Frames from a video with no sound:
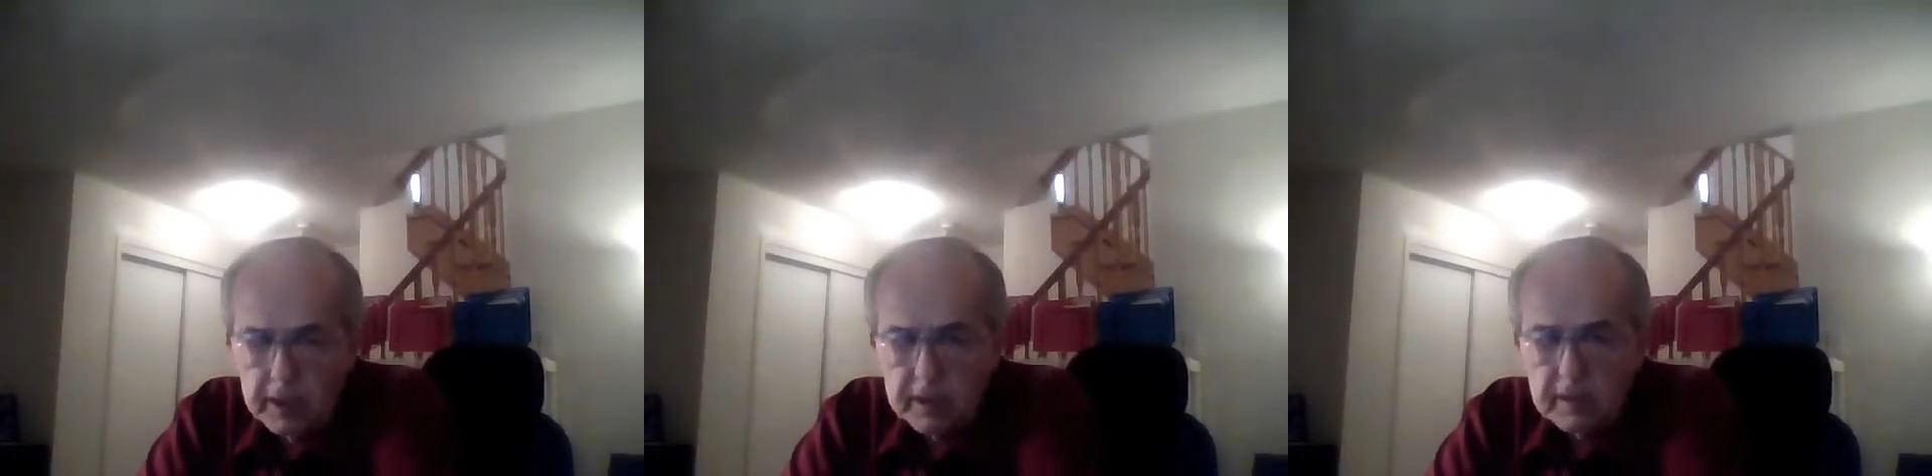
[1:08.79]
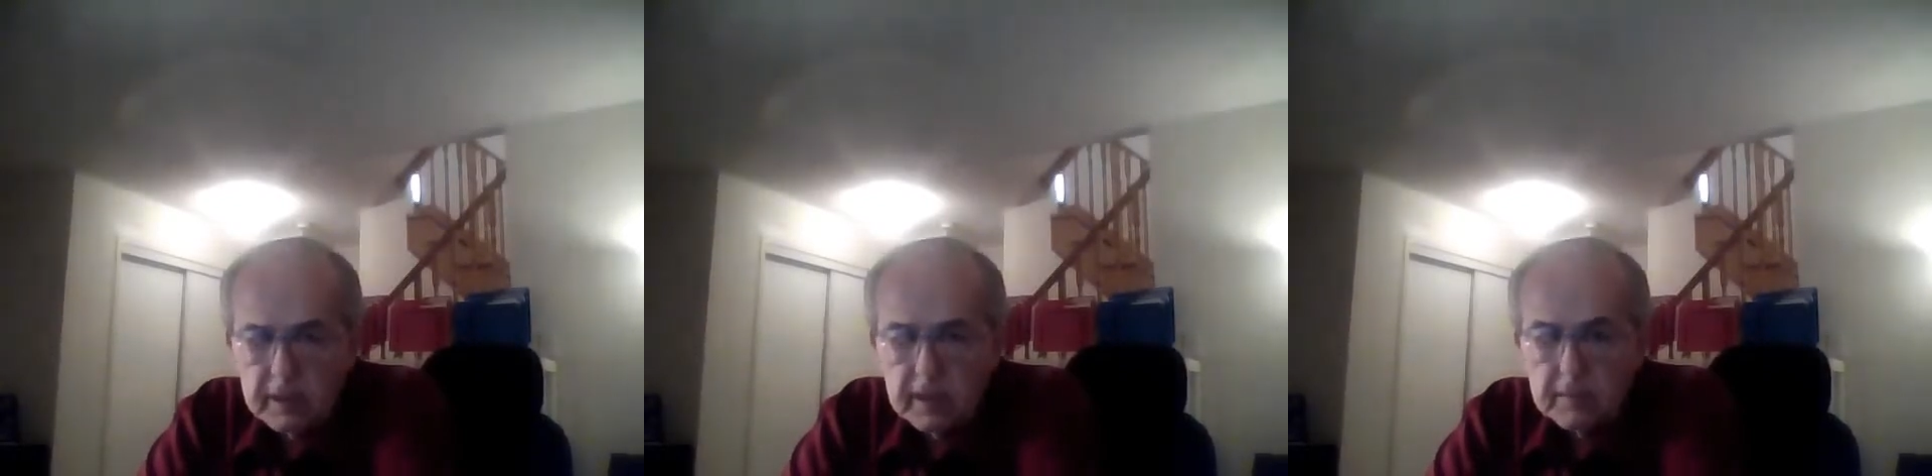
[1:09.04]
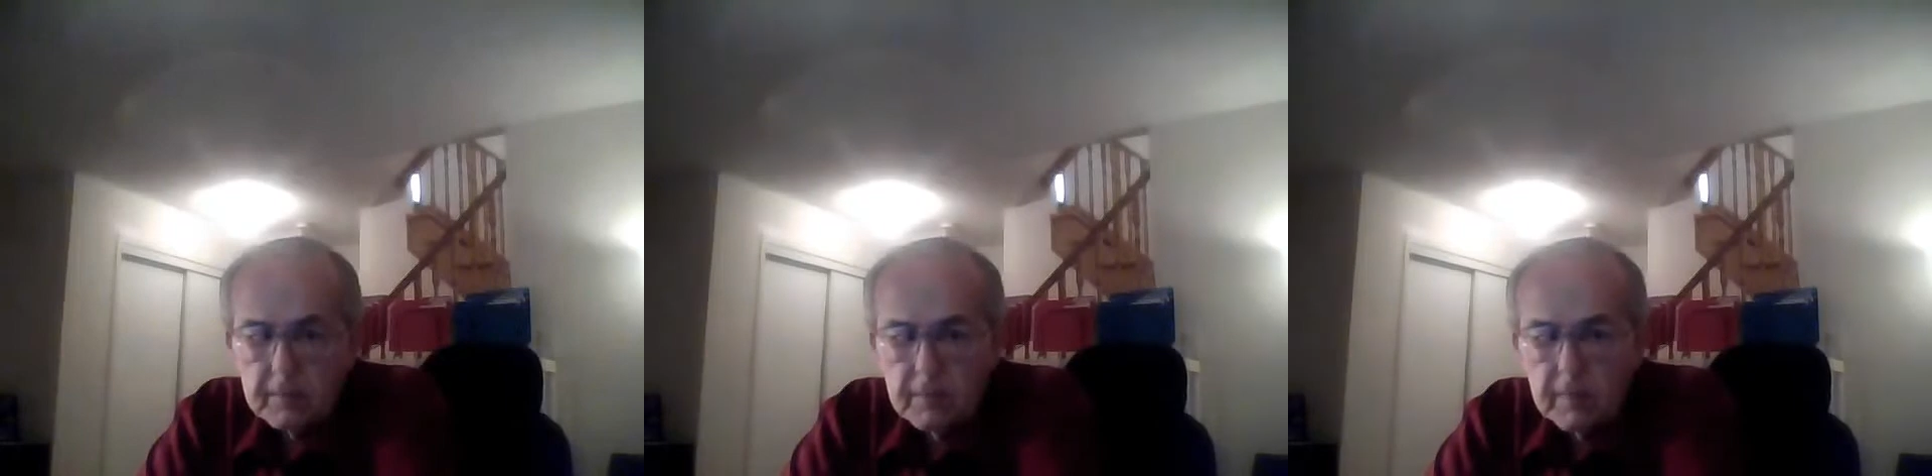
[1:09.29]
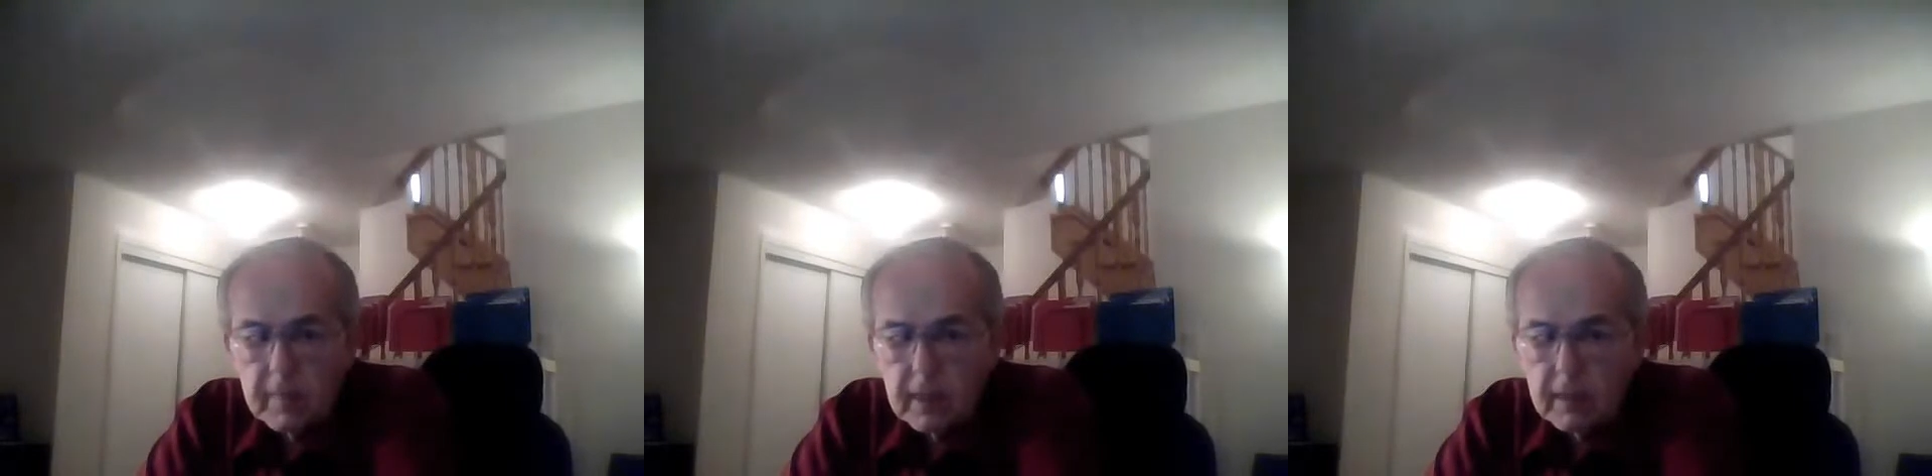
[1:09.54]
fellow named
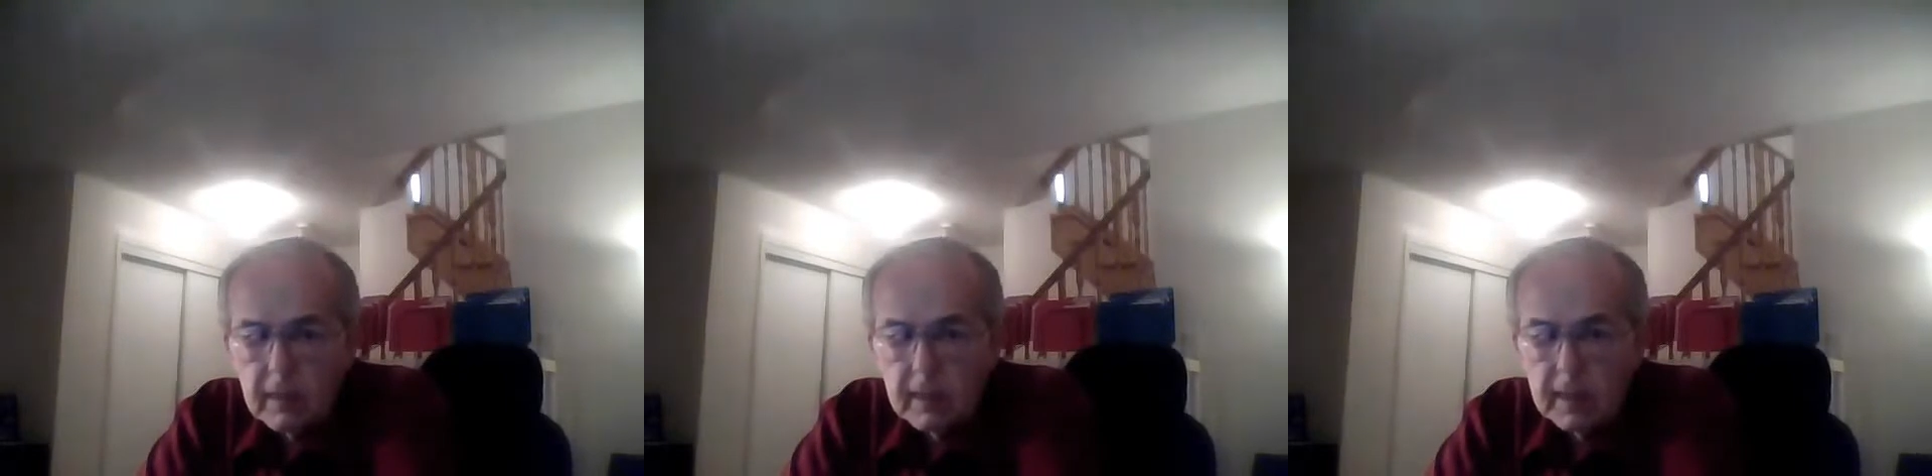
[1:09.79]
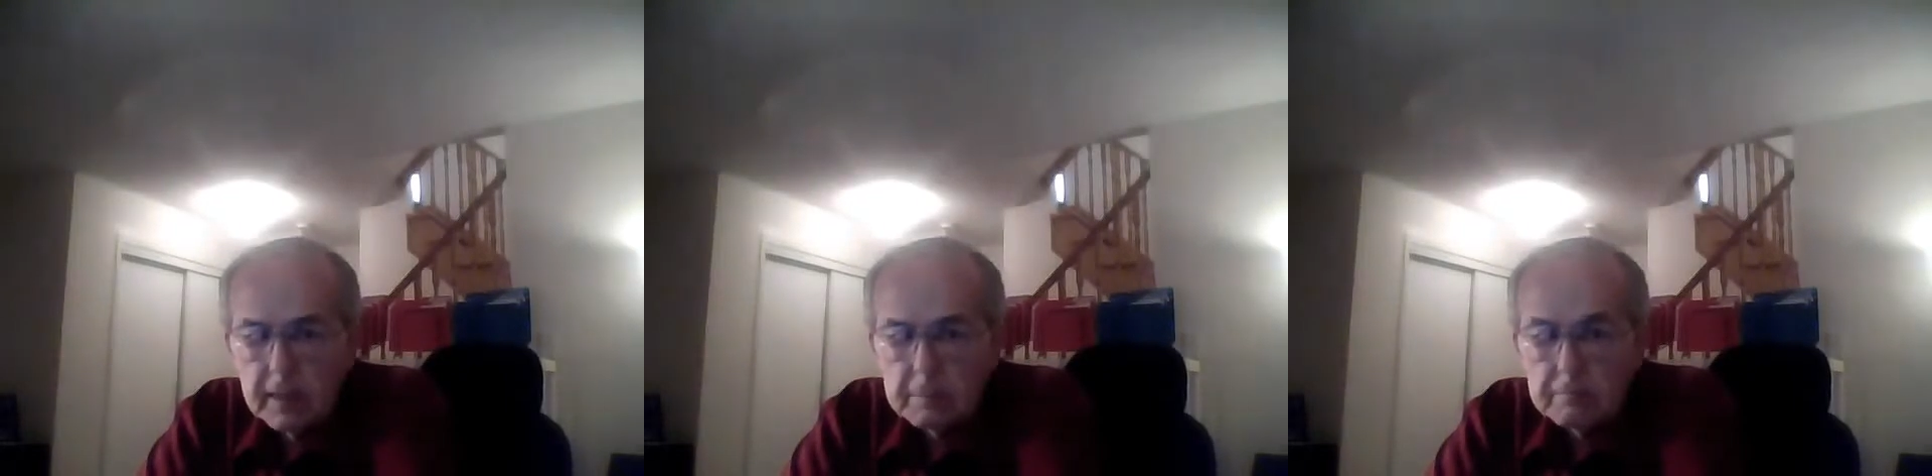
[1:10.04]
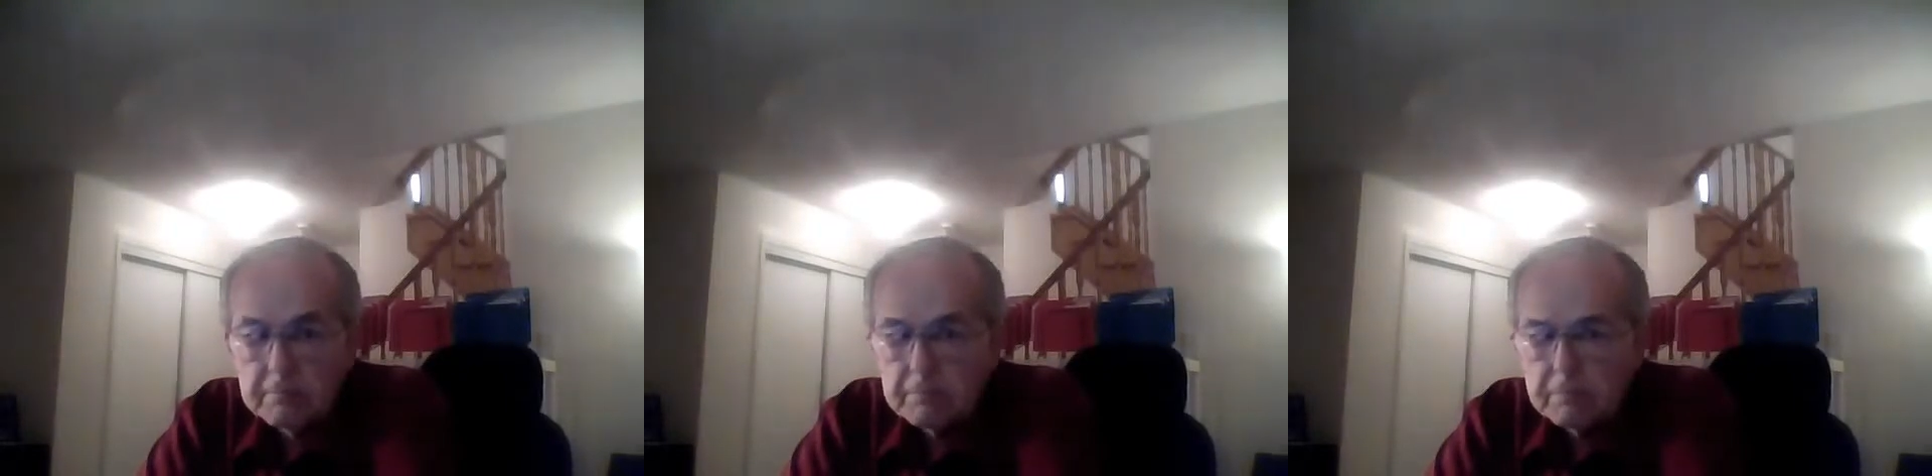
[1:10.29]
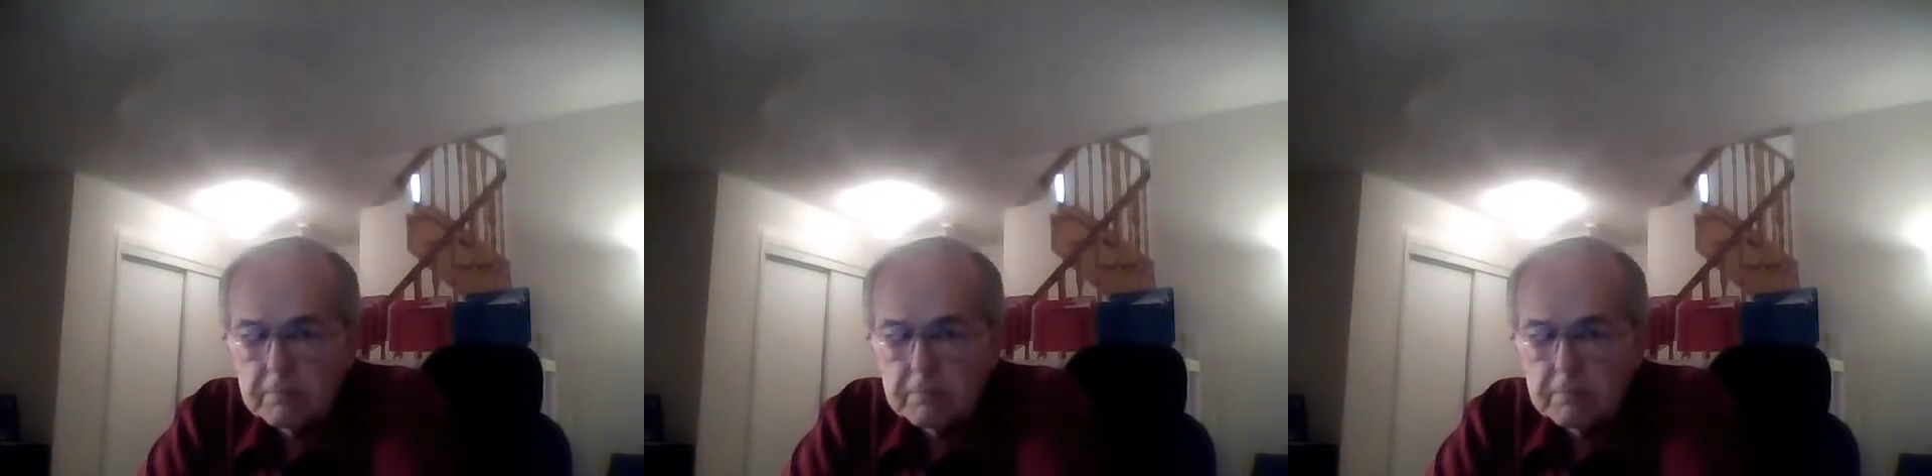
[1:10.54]
James Francis.